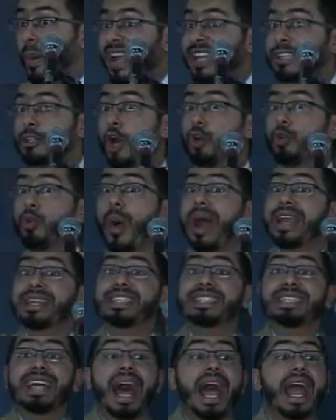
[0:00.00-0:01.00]
Bayt, on
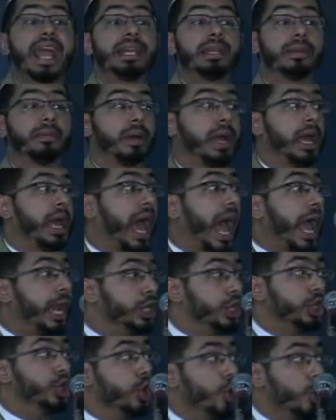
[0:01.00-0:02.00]
one side,
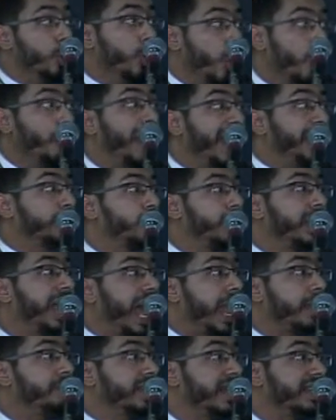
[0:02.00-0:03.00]
and you,
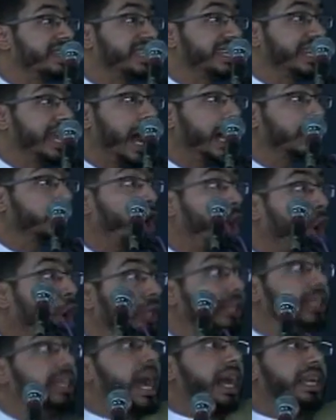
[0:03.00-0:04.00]
Ubaydullah ibn Ziyad,
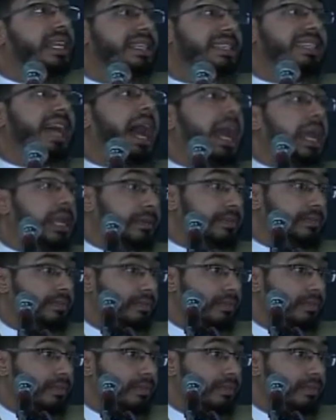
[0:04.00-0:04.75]
on the other side.